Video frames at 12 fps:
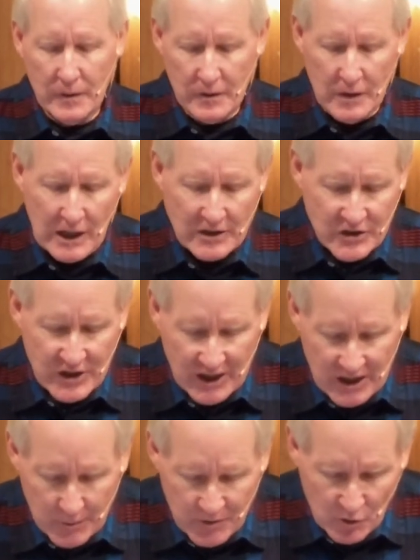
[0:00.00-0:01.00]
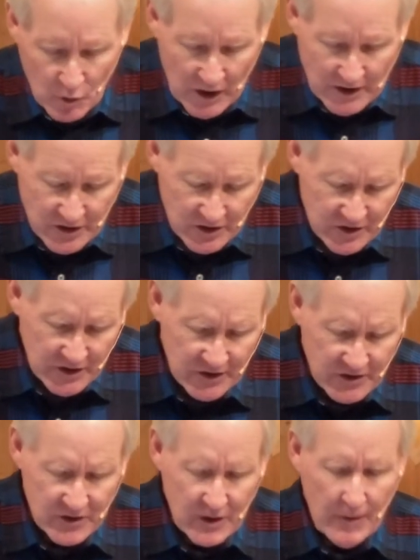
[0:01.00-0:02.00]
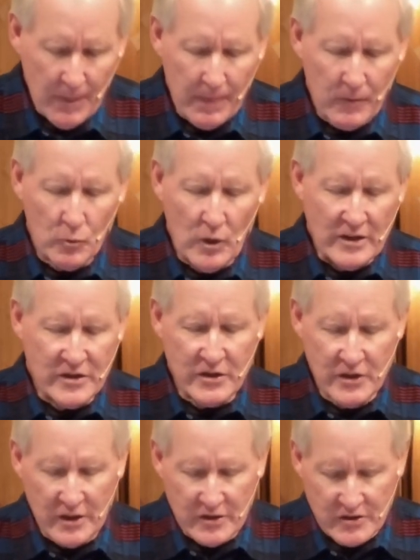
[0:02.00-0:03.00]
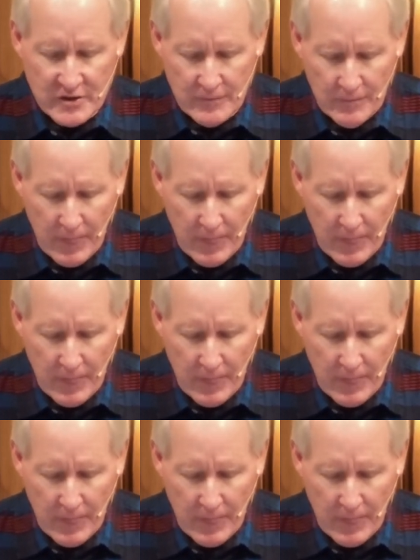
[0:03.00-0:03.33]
God's kingdom and righteousness, writes this: